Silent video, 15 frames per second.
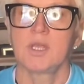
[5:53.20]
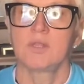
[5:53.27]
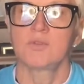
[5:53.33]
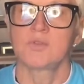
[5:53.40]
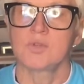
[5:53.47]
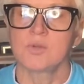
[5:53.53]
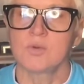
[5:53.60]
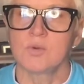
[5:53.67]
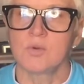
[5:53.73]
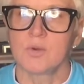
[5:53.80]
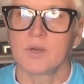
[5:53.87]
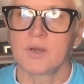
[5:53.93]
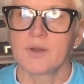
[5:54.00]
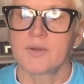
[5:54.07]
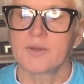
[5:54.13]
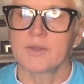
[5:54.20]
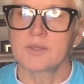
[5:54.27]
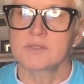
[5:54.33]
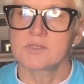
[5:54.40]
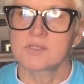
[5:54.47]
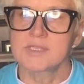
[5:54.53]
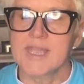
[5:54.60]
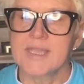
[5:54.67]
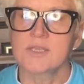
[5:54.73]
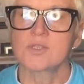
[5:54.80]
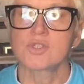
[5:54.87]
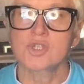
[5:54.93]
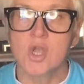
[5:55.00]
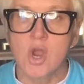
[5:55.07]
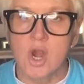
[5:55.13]
to take
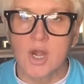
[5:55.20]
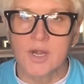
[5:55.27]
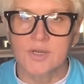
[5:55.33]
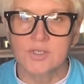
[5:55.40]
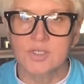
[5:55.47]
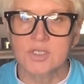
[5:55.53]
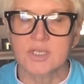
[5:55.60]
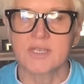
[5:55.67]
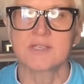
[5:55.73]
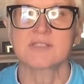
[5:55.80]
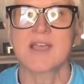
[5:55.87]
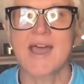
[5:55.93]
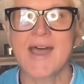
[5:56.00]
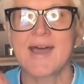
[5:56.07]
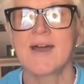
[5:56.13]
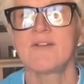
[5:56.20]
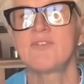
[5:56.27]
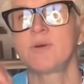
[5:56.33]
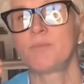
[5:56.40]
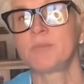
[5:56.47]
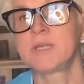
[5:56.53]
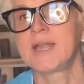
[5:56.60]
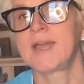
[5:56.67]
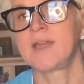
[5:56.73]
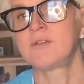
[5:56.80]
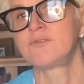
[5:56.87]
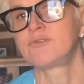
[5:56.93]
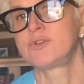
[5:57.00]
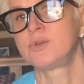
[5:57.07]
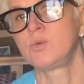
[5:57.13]
charge is have a plan
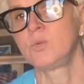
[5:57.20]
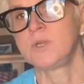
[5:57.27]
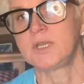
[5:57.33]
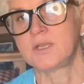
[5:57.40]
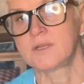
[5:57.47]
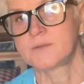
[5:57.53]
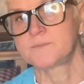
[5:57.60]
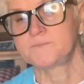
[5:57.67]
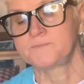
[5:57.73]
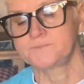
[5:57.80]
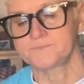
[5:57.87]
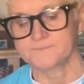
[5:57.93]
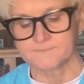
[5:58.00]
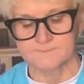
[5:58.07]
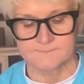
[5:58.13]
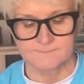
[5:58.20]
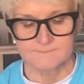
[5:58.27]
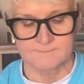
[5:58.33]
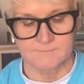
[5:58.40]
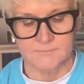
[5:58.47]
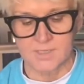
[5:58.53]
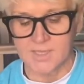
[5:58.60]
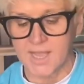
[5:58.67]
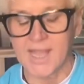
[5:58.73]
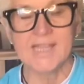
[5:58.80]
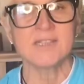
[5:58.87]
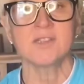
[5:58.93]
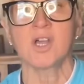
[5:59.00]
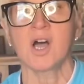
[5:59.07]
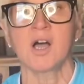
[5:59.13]
for the week. I
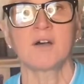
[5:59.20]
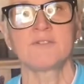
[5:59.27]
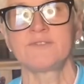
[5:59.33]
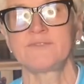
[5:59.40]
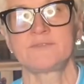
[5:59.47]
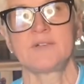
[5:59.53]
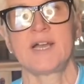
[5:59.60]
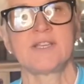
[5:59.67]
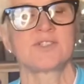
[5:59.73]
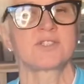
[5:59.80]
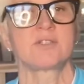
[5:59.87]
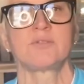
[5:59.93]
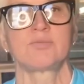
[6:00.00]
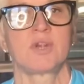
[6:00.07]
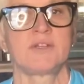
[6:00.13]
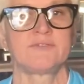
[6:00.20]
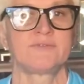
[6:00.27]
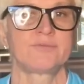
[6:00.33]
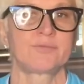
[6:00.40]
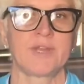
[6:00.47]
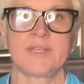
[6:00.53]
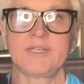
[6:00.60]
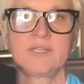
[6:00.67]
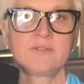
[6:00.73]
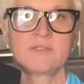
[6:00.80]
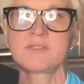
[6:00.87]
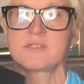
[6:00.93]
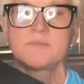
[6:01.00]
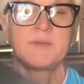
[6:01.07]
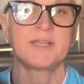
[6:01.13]
still love writing.
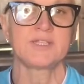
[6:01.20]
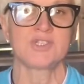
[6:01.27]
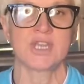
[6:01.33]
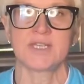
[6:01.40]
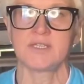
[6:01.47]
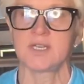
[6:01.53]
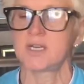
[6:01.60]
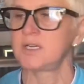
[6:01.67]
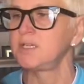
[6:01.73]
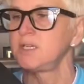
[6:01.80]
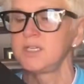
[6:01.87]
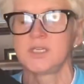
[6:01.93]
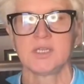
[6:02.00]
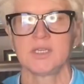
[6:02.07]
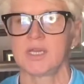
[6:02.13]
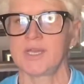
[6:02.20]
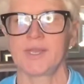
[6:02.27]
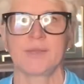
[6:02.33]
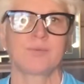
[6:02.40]
This is my agenda, and I